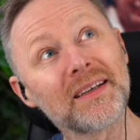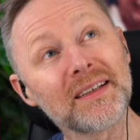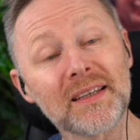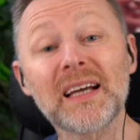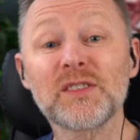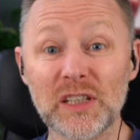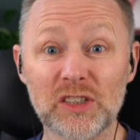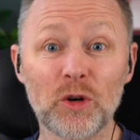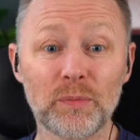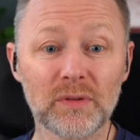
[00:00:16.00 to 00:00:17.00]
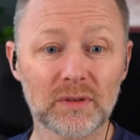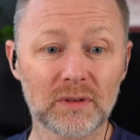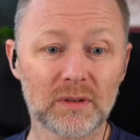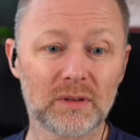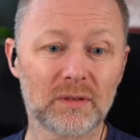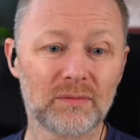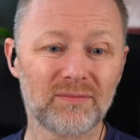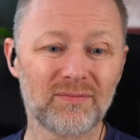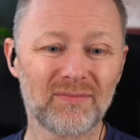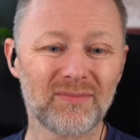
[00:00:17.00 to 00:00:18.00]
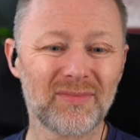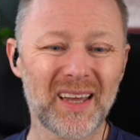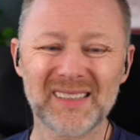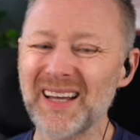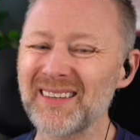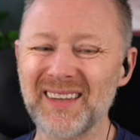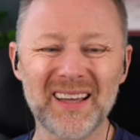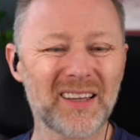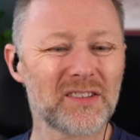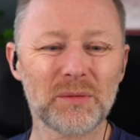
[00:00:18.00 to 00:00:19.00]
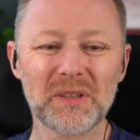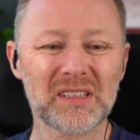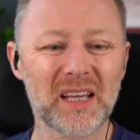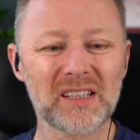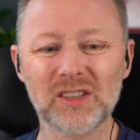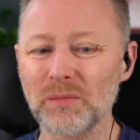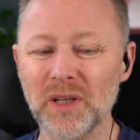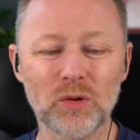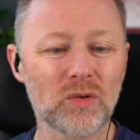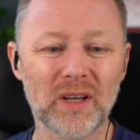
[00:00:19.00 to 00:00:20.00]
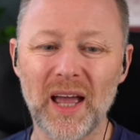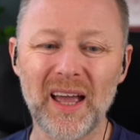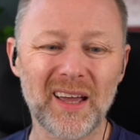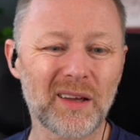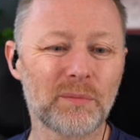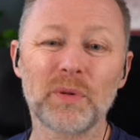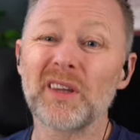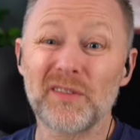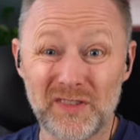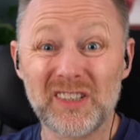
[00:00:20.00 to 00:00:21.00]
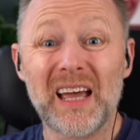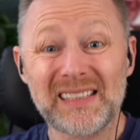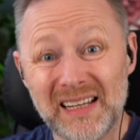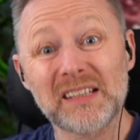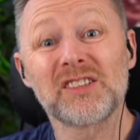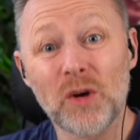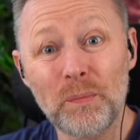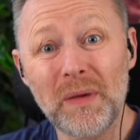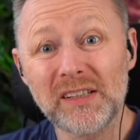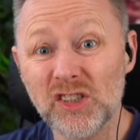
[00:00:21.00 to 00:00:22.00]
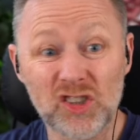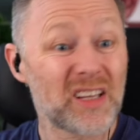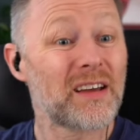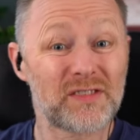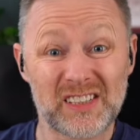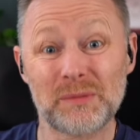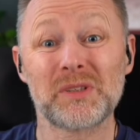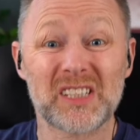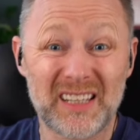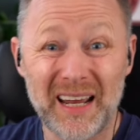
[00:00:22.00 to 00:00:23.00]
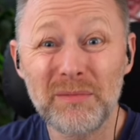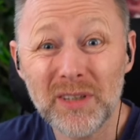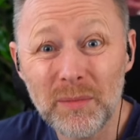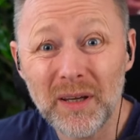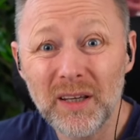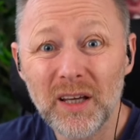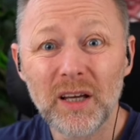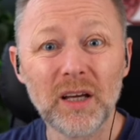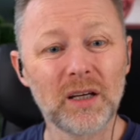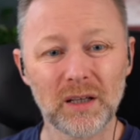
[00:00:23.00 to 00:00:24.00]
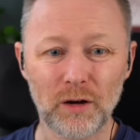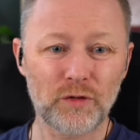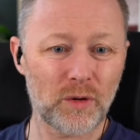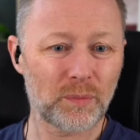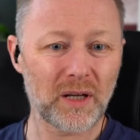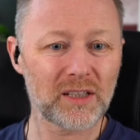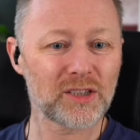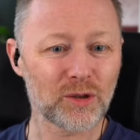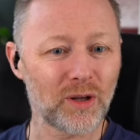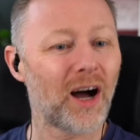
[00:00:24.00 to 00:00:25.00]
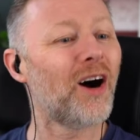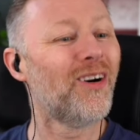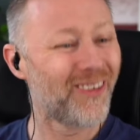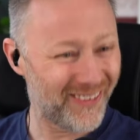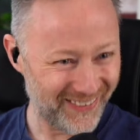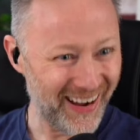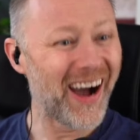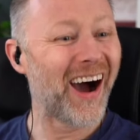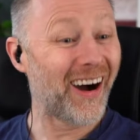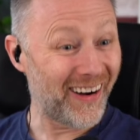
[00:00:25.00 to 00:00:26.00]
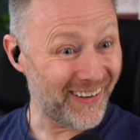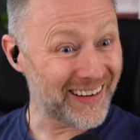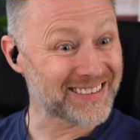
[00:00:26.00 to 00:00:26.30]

Thanks to the sub. It's that thing, like somebody said something I don't get, but it's in a sub message, they have subscribed to me. I feel obliged to go out. it's